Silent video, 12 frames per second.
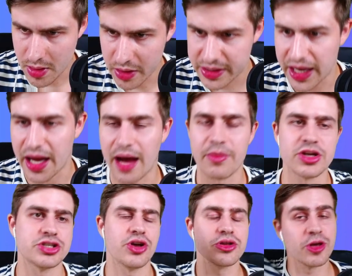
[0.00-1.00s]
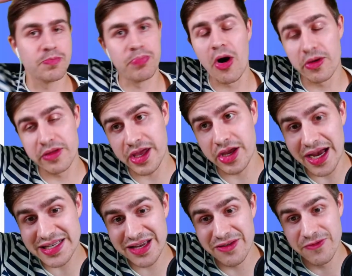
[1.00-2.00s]
Okay, I'm going to start the poll there. You
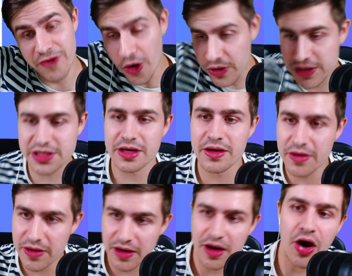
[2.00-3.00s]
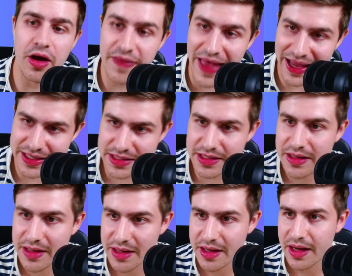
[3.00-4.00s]
guys can vote on that
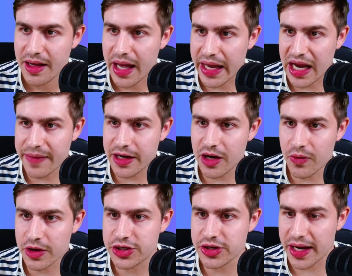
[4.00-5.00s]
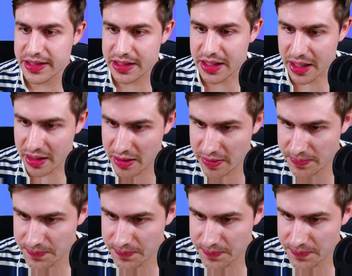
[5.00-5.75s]
and let me know what you guys think.